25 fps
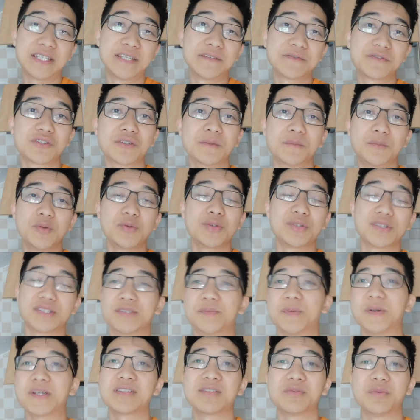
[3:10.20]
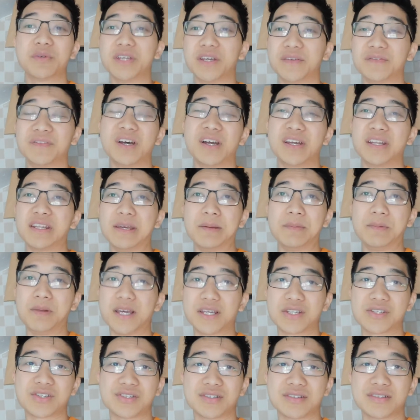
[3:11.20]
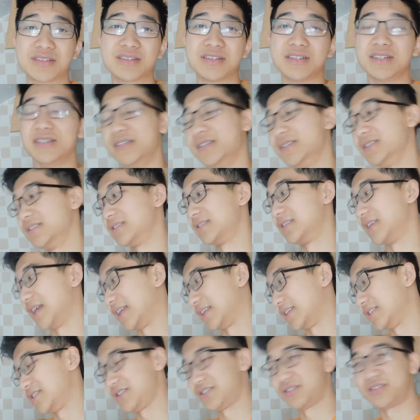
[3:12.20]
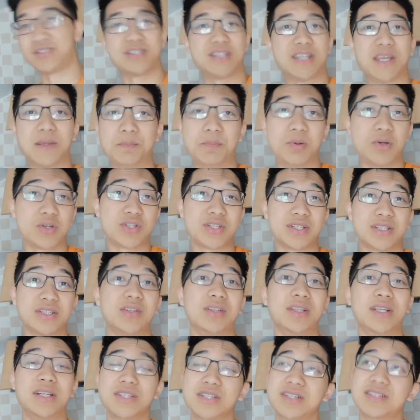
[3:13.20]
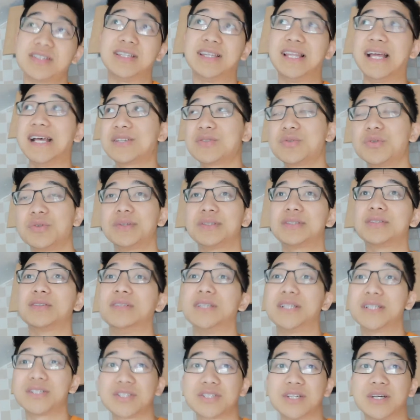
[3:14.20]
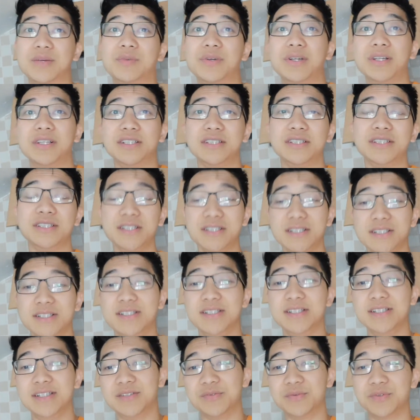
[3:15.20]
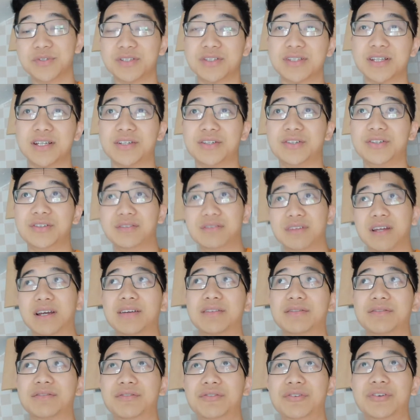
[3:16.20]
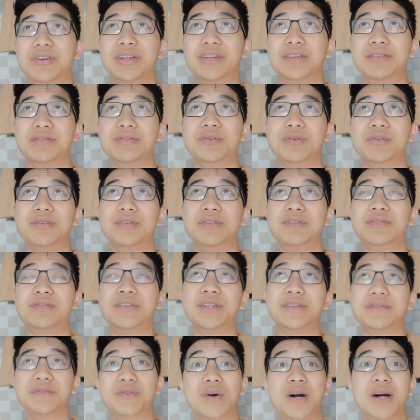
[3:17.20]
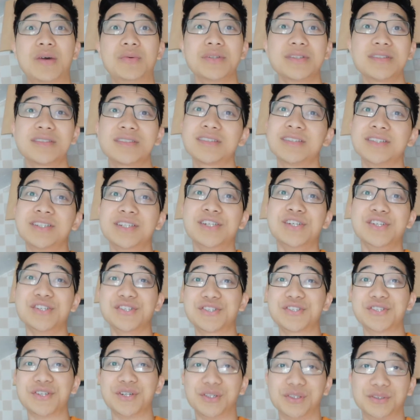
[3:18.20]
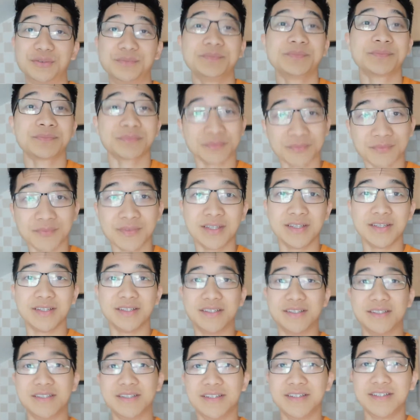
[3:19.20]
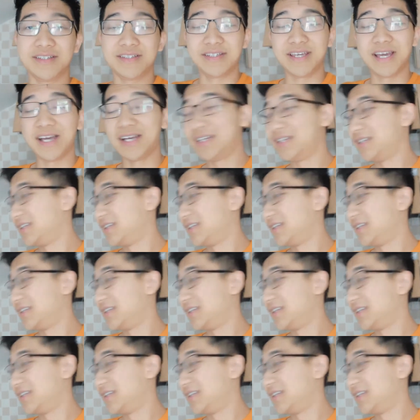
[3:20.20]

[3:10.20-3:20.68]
gives you the boost, especially when you have 9 a.m. lectures. The energy to just keep pushing till lunch because it lasts all the way till lunchtime, really, which is like good like three to four, three to four hours. So yeah,